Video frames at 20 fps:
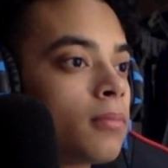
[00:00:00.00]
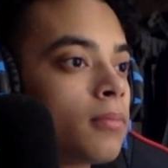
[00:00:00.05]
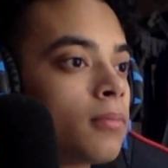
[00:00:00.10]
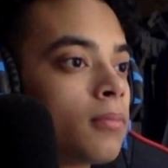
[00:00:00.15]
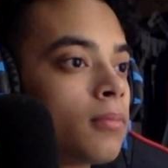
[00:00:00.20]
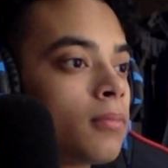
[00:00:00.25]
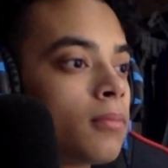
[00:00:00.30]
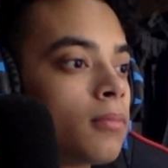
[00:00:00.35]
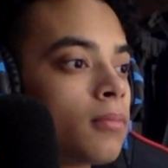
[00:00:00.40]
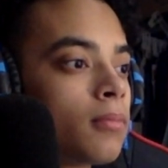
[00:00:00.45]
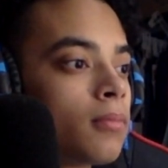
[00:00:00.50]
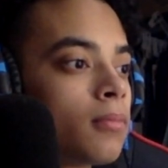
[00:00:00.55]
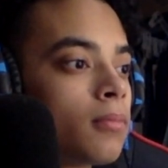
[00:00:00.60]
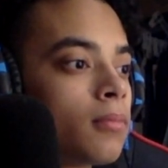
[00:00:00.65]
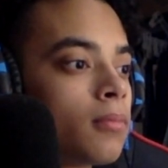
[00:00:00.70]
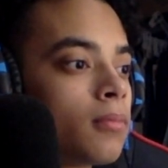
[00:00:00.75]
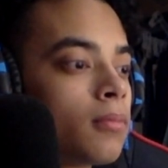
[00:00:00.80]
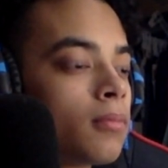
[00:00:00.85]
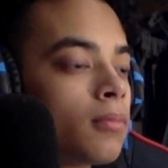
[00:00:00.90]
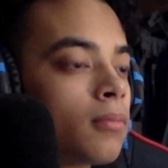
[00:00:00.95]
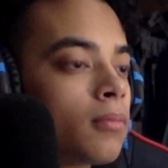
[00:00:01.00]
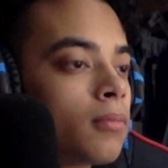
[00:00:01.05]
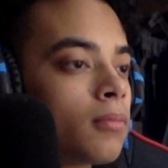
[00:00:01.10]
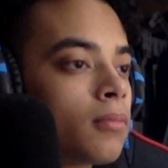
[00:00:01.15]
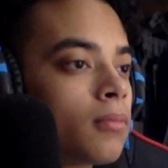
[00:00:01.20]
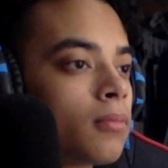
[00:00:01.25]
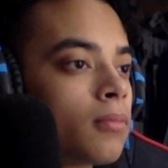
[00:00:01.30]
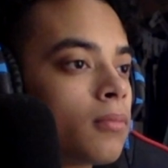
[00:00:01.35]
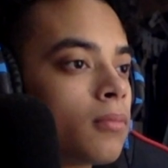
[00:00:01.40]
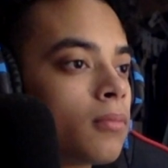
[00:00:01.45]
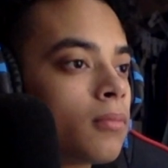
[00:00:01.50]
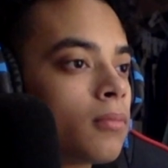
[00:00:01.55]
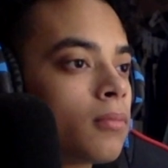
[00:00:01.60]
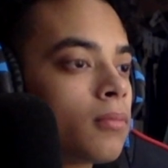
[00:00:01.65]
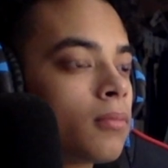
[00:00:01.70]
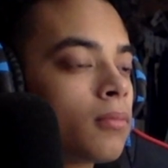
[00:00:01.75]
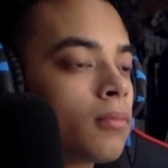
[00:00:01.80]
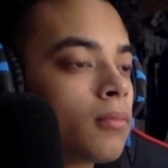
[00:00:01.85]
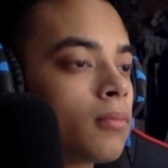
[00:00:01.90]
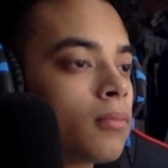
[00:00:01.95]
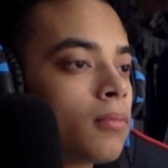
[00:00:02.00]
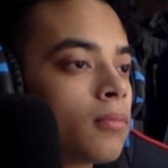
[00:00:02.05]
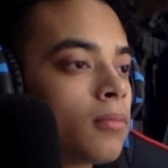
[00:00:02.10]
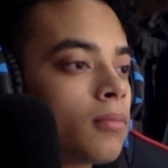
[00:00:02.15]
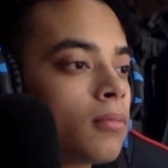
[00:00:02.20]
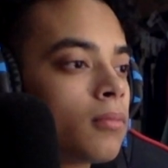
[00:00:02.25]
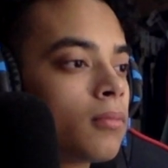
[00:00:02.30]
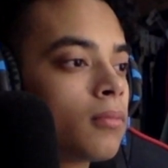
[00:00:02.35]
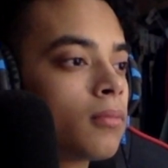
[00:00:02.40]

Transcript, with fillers: Who is this? Who's speaking?